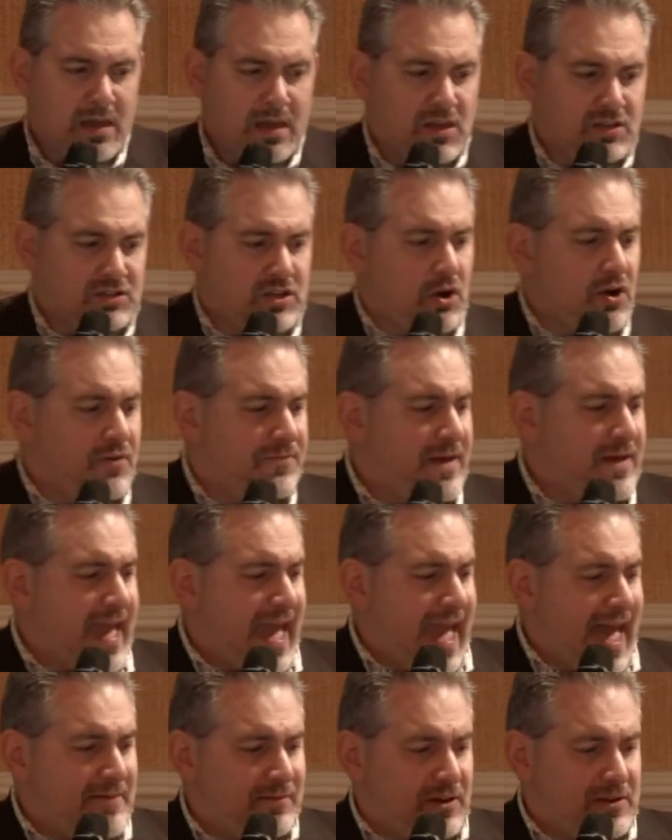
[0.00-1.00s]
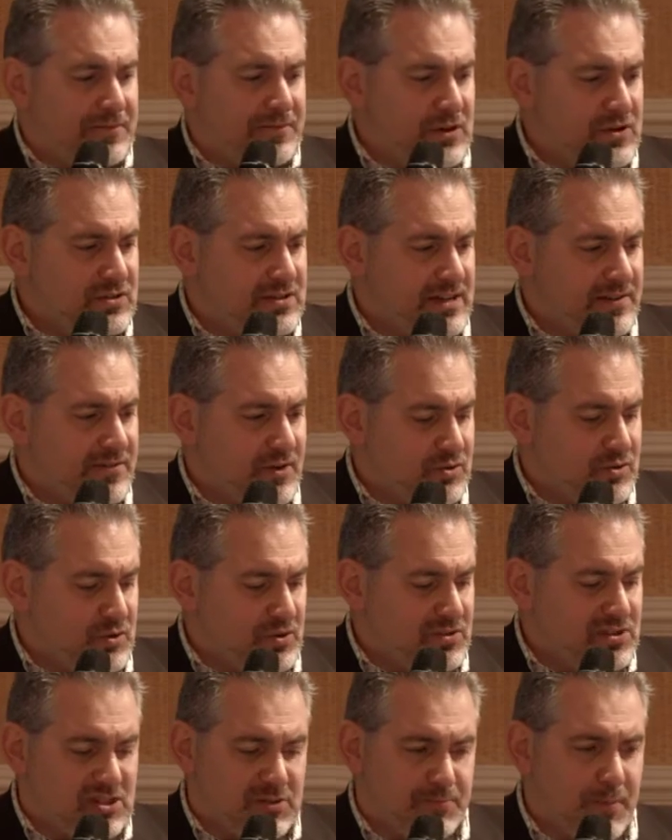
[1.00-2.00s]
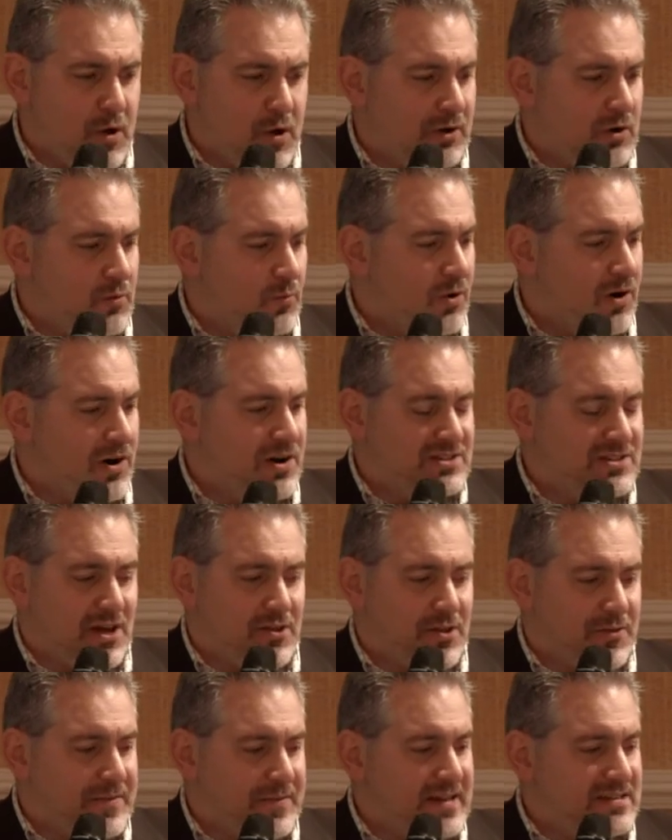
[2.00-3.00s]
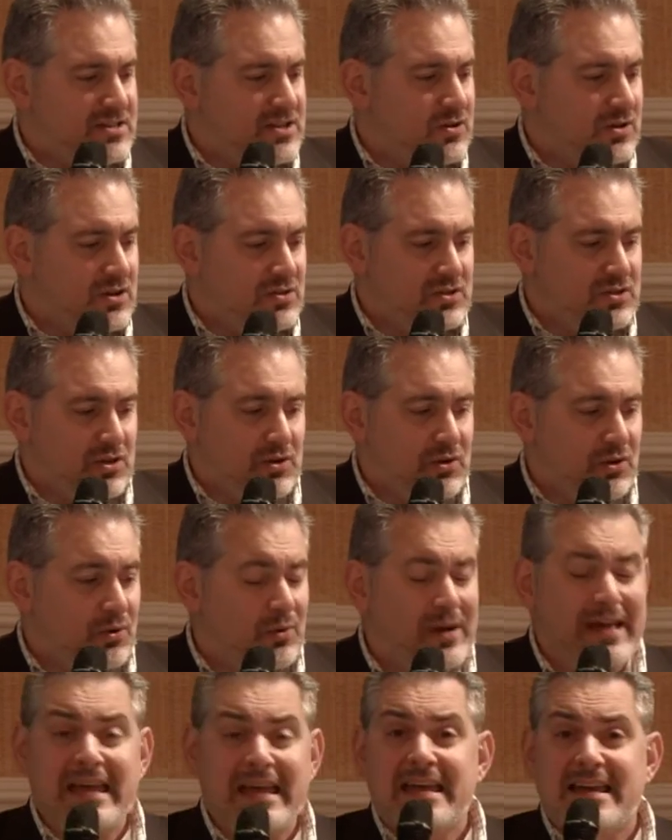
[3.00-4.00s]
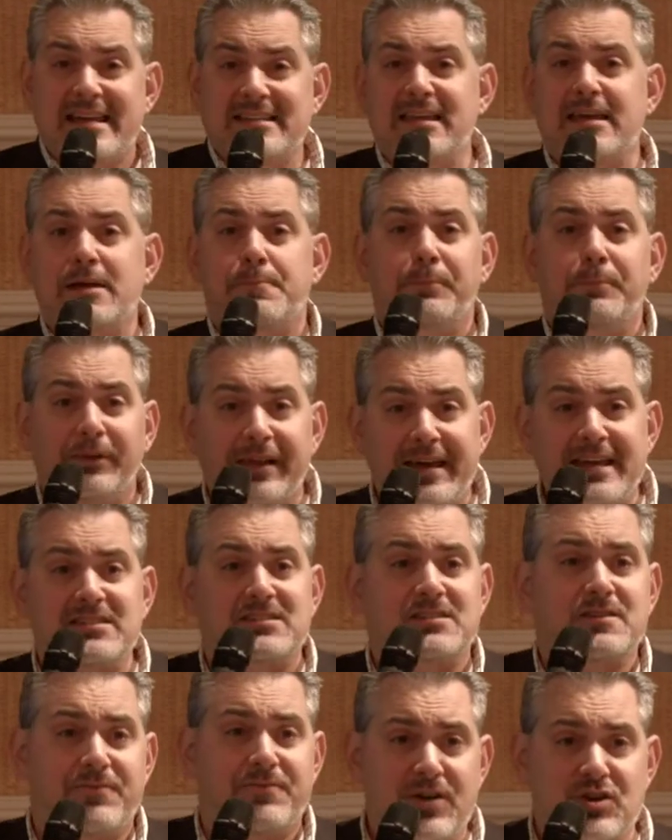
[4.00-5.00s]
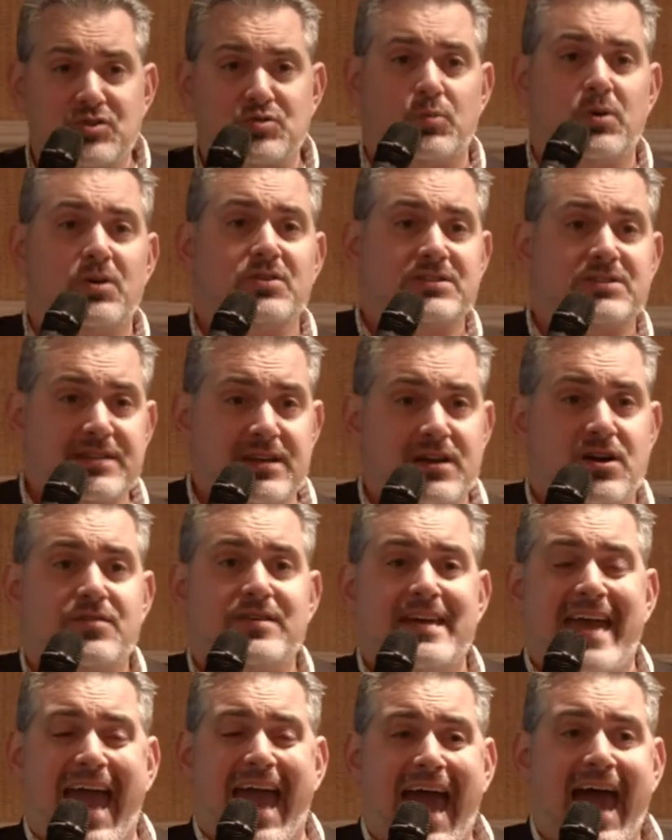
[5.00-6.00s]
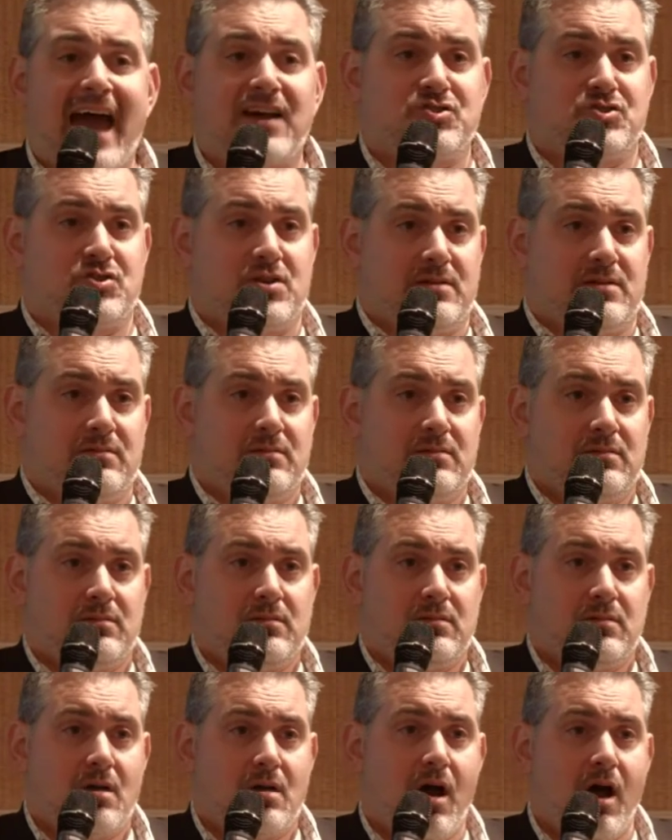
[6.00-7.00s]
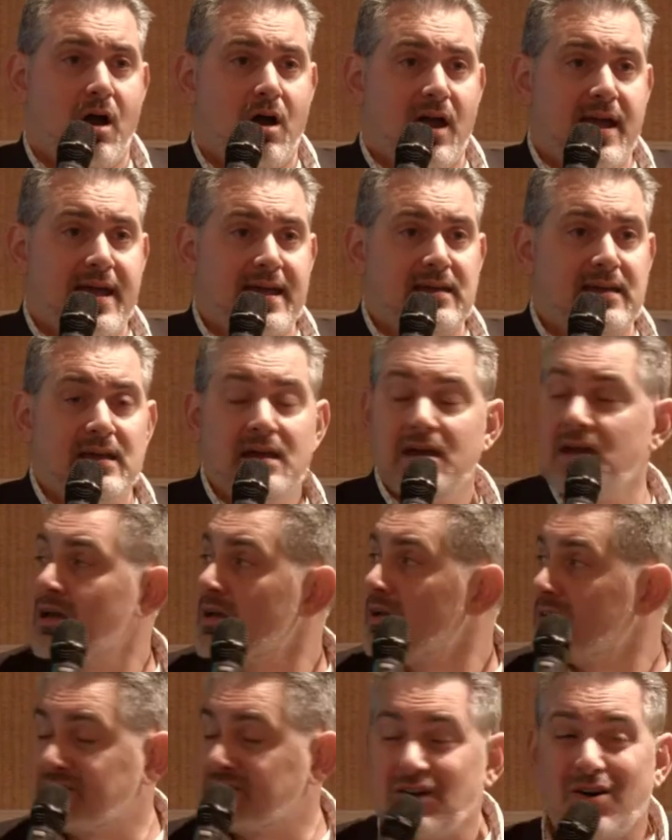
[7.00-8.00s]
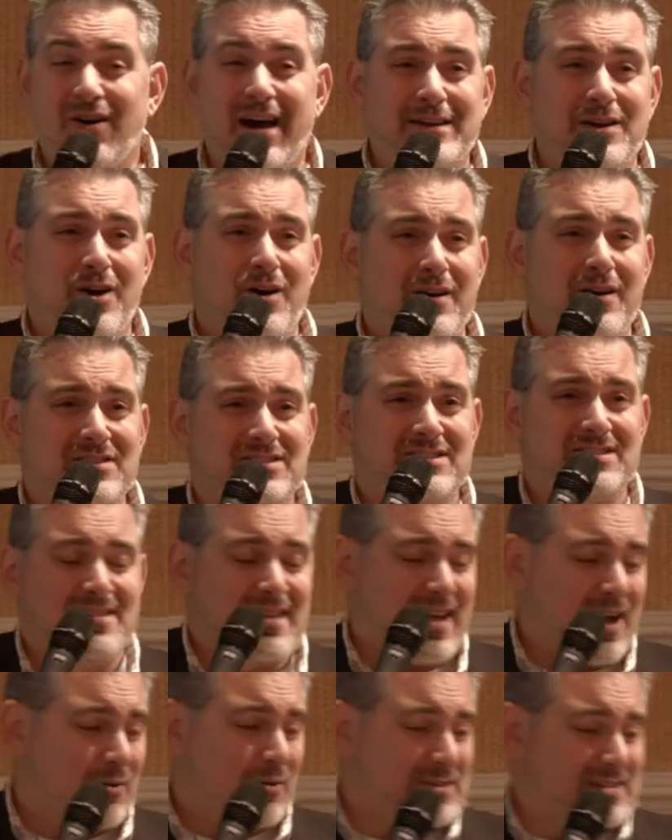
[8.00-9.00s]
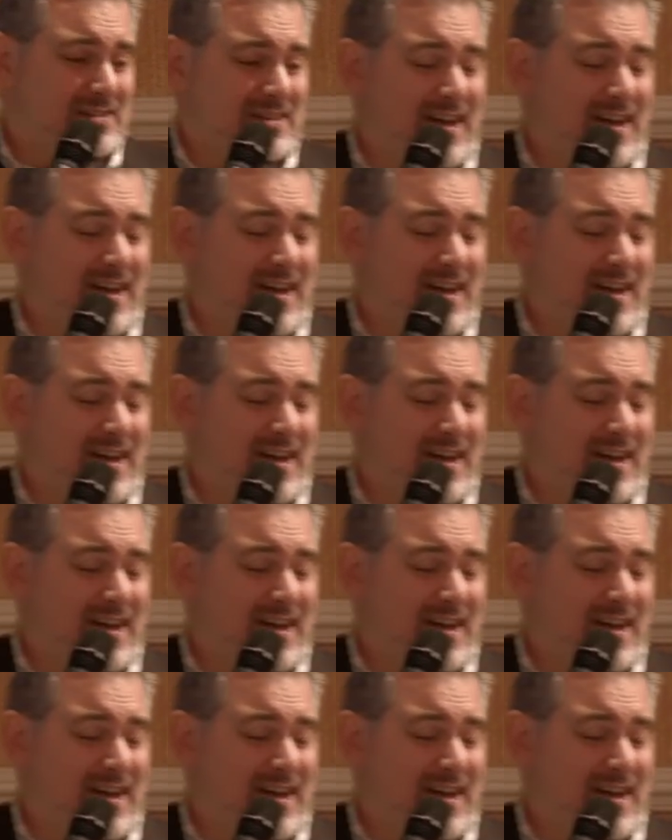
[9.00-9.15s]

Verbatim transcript: So if you have confusing visuals and spoken words, other things that you can do is like place the visuals near the action. All right? So I know I was I was